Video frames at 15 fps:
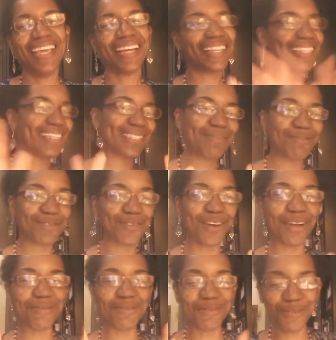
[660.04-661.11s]
click
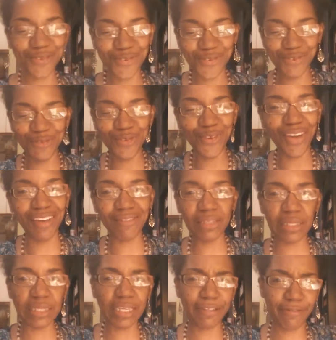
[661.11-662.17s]
subscribe if you if you
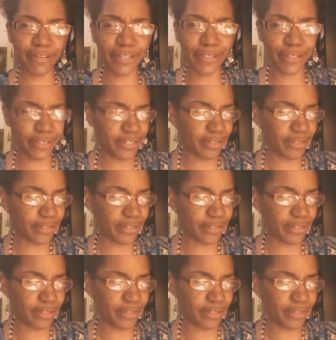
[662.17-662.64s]
haven't. Get friends to